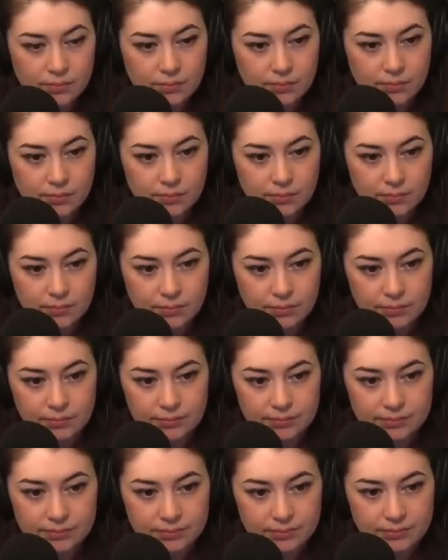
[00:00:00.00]

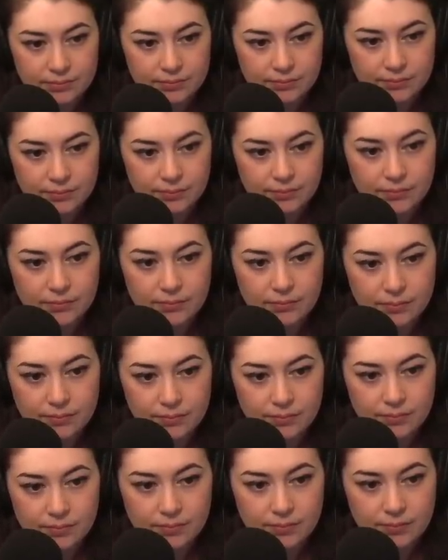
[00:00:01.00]

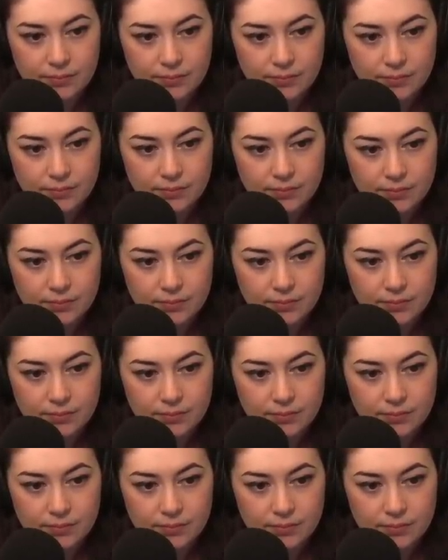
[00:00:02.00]
The person shown says nothing.